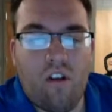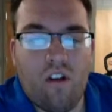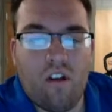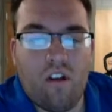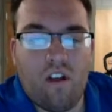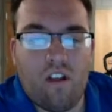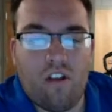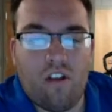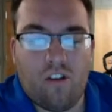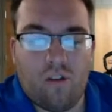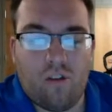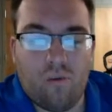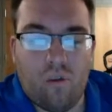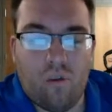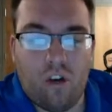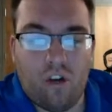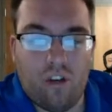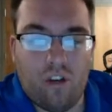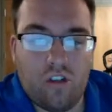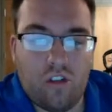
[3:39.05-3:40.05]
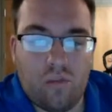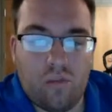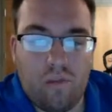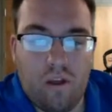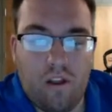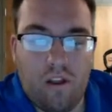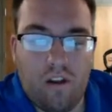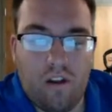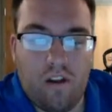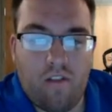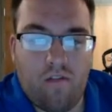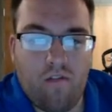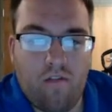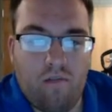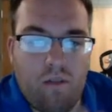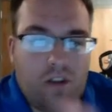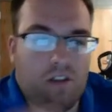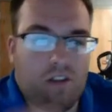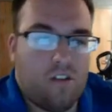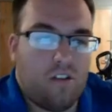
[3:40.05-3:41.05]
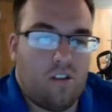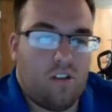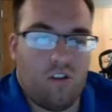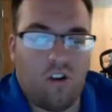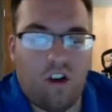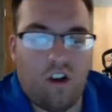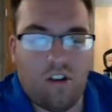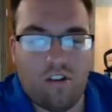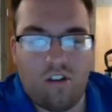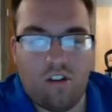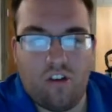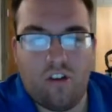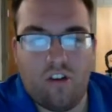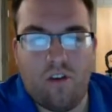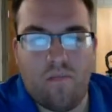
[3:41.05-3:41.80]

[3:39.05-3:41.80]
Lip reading: this is what I should spend, if you make such a drastic jump,